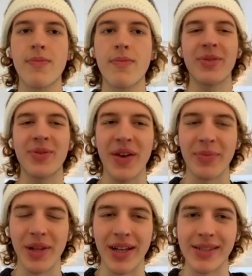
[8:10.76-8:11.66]
Working with
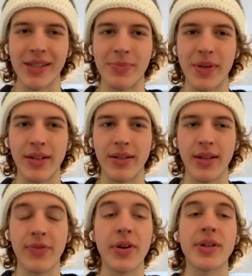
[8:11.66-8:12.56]
Fable Arts has
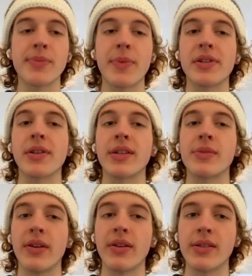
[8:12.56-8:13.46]
been a very special
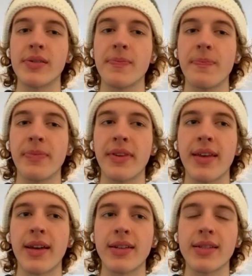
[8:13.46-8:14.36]
experience,
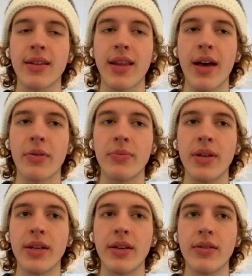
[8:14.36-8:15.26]
and it's allowed
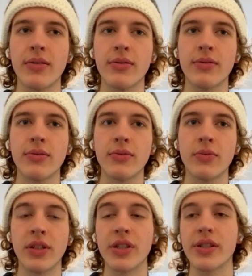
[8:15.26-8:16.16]
me,
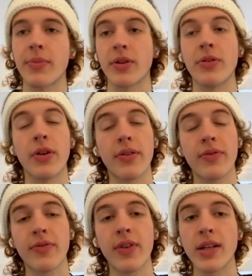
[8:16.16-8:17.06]
which is something you
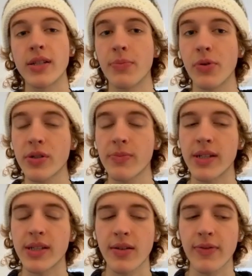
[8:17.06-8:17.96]
don't often find, to push
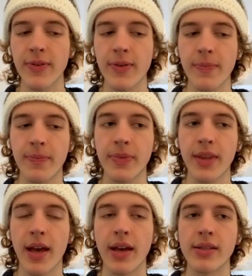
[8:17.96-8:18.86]
myself
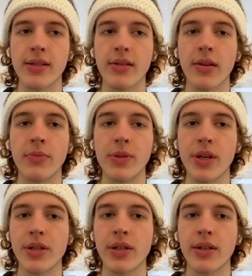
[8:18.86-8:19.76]
as a
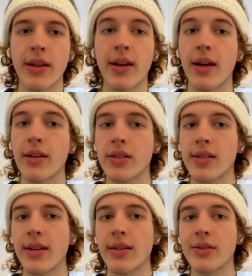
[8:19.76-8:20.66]
musician, an
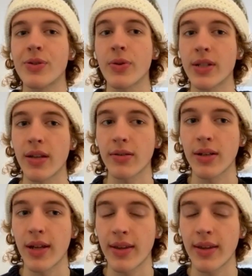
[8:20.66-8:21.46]
artist, and a storyteller.